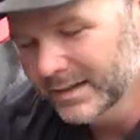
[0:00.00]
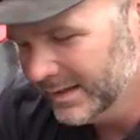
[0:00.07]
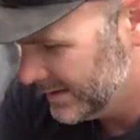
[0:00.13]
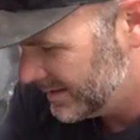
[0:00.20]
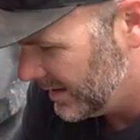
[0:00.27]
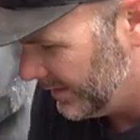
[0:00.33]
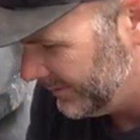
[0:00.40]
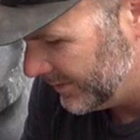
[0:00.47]

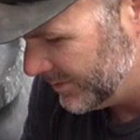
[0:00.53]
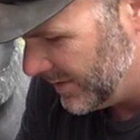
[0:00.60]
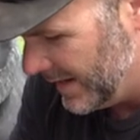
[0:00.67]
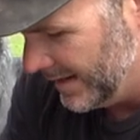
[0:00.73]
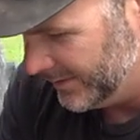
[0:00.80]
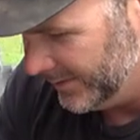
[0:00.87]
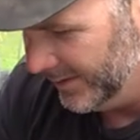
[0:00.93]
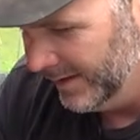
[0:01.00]
it's off the
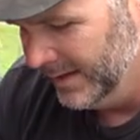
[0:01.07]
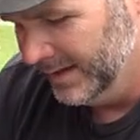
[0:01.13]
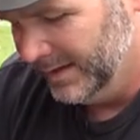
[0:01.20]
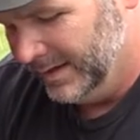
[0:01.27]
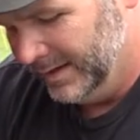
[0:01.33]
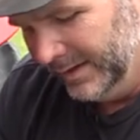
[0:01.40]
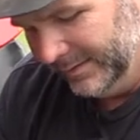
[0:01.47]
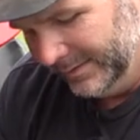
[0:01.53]
tractor.
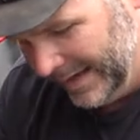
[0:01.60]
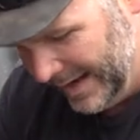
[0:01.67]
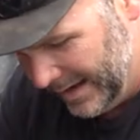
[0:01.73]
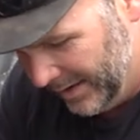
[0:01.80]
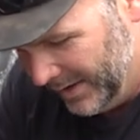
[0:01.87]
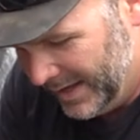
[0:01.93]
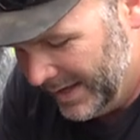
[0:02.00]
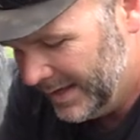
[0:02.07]

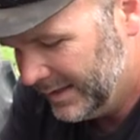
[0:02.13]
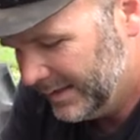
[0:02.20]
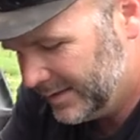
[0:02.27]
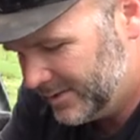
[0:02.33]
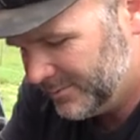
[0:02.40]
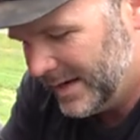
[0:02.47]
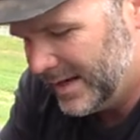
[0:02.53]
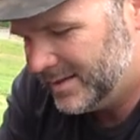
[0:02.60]
Now,
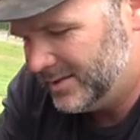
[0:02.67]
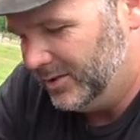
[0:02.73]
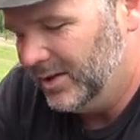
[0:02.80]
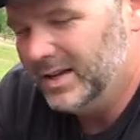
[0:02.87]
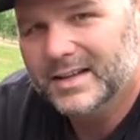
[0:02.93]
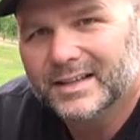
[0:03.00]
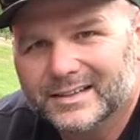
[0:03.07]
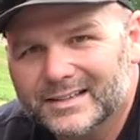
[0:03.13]
let's
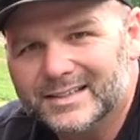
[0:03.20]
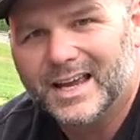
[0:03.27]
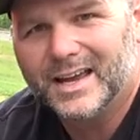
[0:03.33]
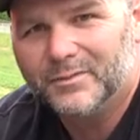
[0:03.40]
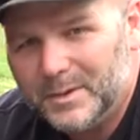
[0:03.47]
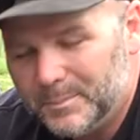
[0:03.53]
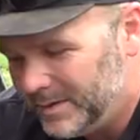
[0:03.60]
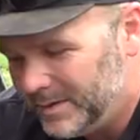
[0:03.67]
wrestle this heavy